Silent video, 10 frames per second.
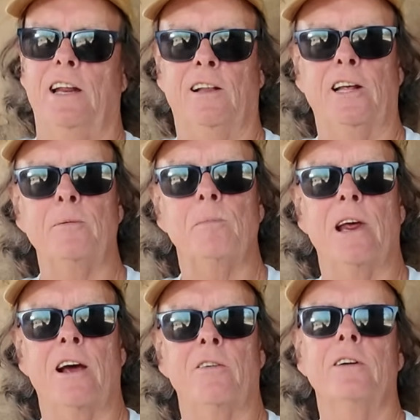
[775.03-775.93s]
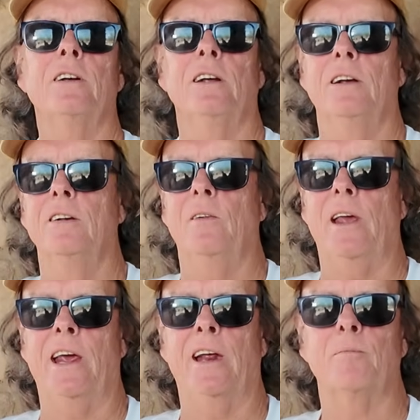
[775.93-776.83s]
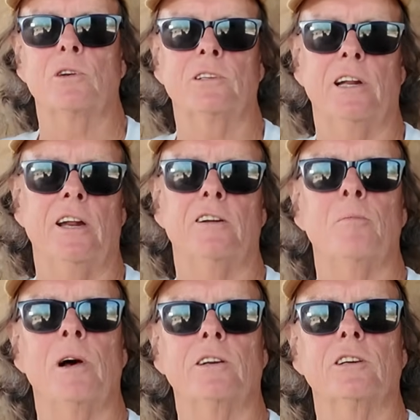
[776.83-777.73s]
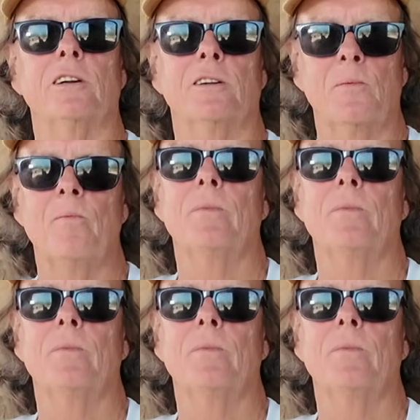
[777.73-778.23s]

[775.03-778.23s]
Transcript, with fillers: and leaped down and proceeded to munch it.